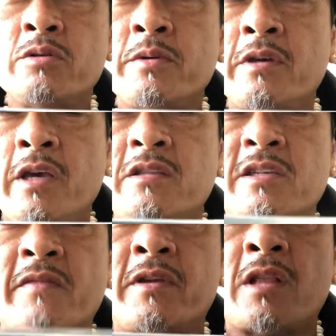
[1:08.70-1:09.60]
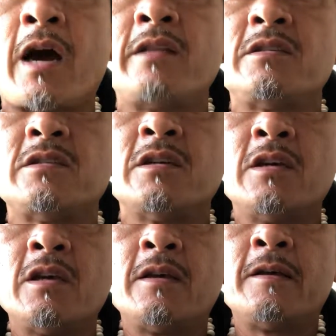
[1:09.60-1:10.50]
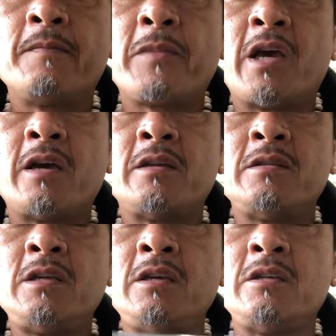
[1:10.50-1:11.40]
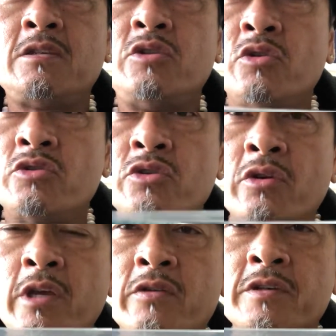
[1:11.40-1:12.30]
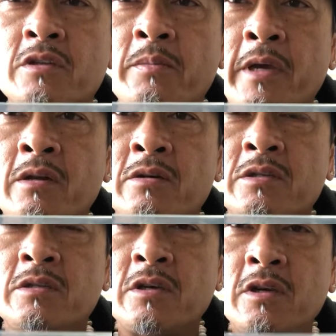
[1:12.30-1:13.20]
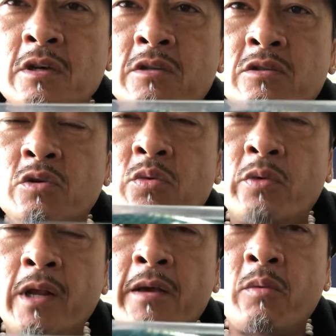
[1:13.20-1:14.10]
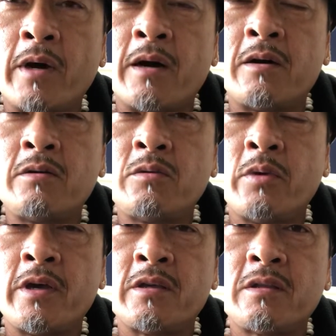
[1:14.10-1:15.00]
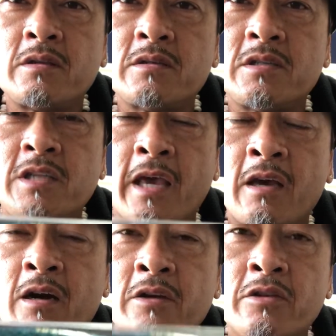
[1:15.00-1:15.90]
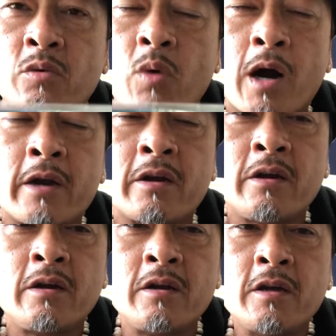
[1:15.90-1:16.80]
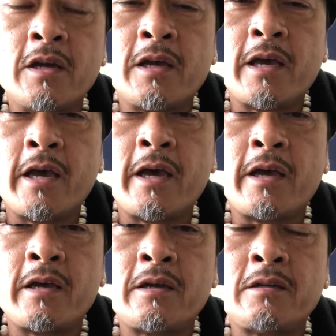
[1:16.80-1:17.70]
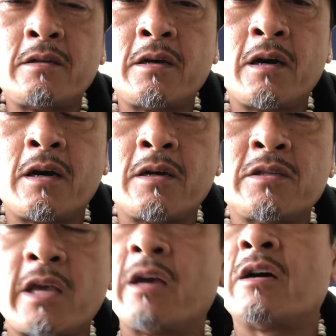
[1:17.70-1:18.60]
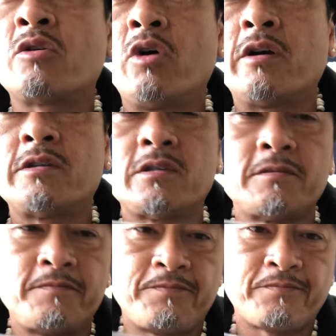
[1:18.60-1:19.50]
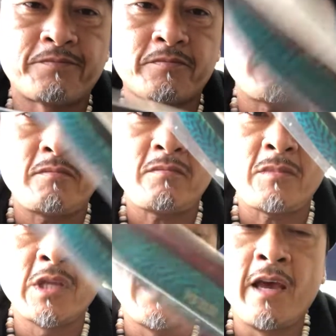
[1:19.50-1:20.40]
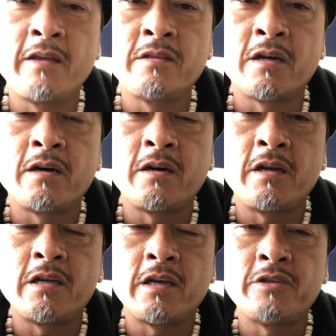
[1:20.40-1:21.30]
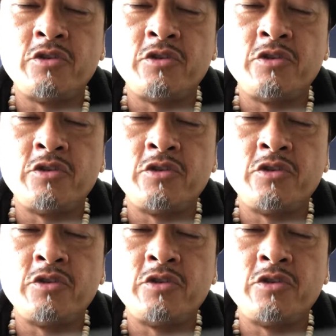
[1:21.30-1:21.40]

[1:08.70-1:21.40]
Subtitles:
we hit 7 knots. And these Yo-Zuri crystal minnows do really well with staying underwater and staying on course. And as you